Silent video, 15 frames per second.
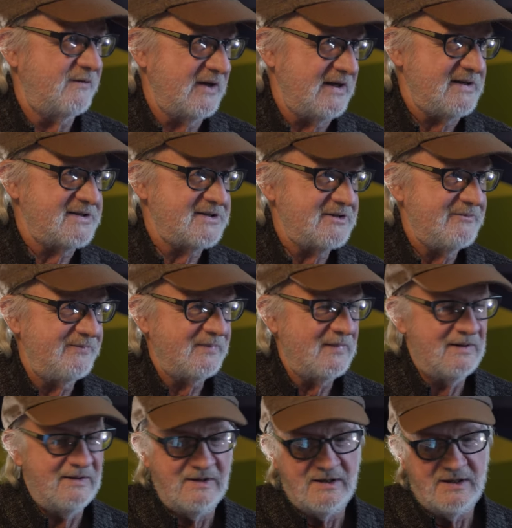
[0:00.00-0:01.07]
Fleece.
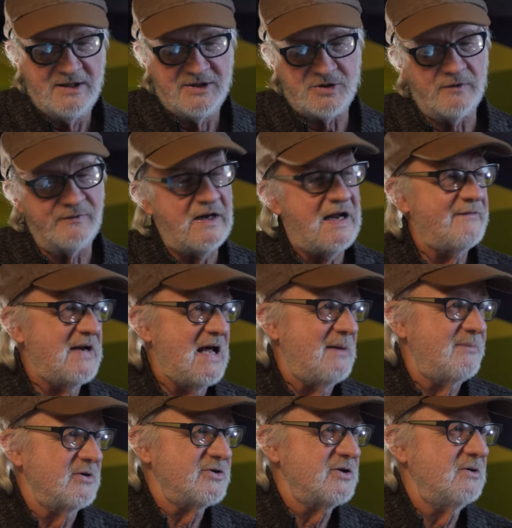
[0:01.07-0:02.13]
So if you have an
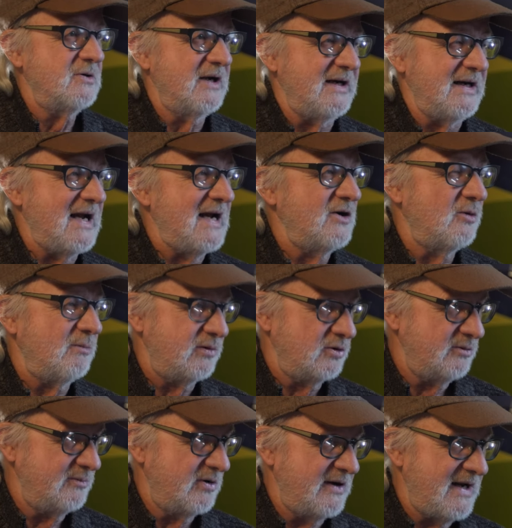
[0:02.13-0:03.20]
opportunity, I know
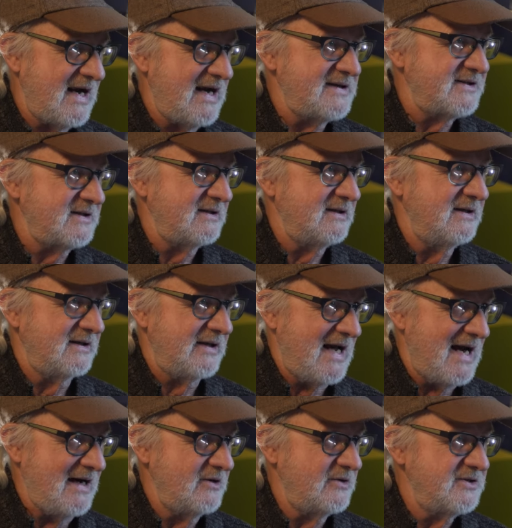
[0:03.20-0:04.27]
Bluebird has it in
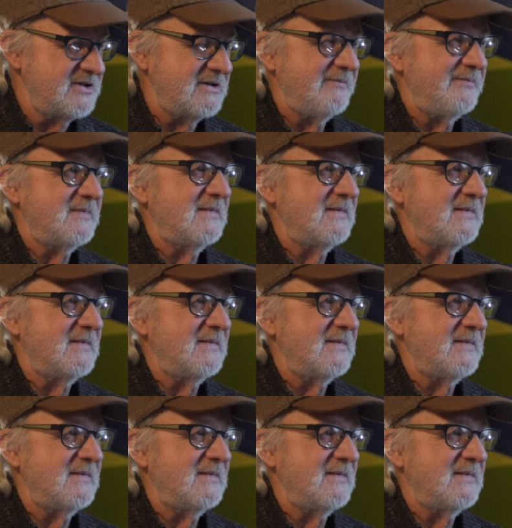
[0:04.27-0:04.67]
liners